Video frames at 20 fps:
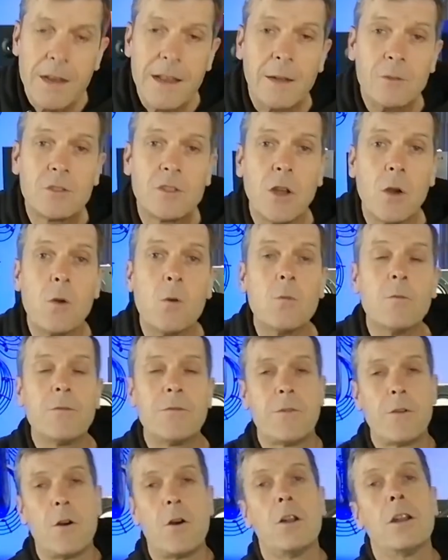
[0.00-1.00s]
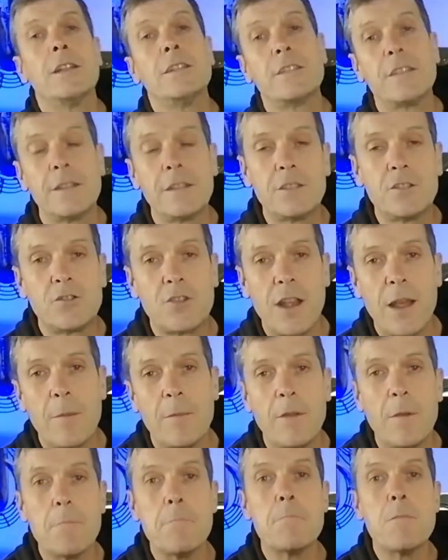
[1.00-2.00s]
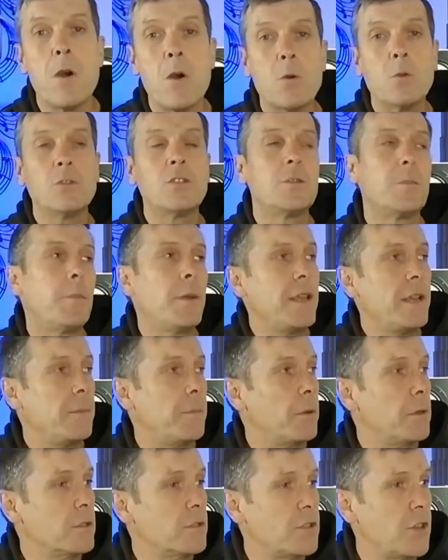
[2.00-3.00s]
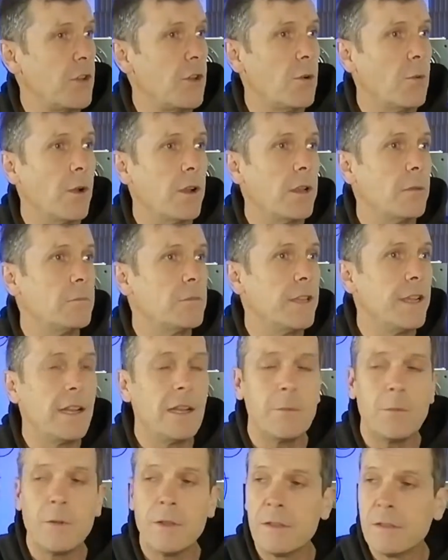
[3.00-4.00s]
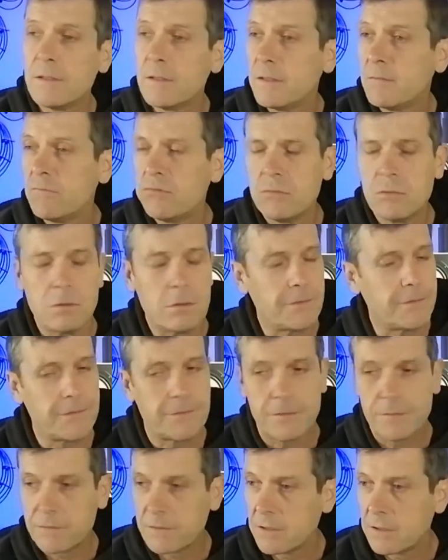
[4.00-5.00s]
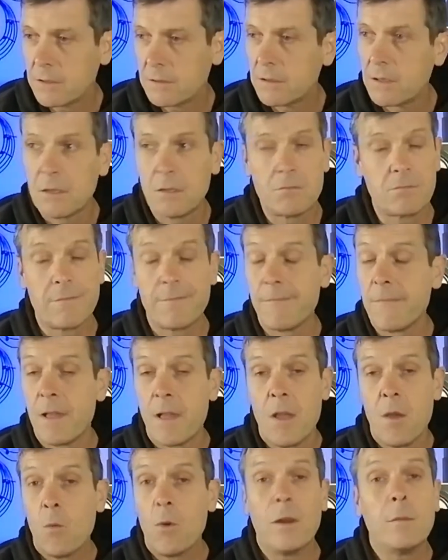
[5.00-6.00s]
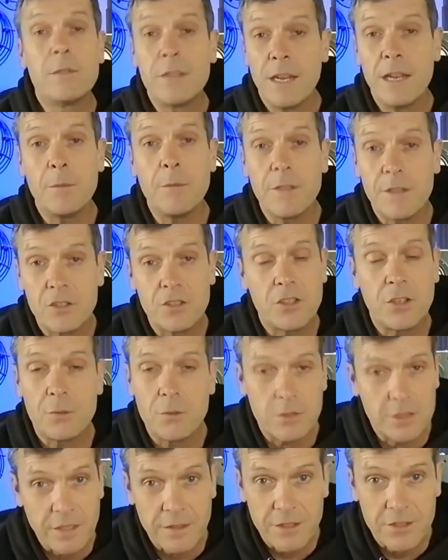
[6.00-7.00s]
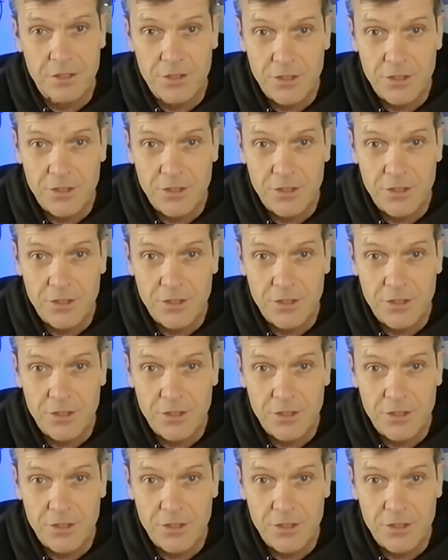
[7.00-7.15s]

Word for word: Now don't fall into the trap that most people do when I'm dealing with oof, when I'm dealing with the students in the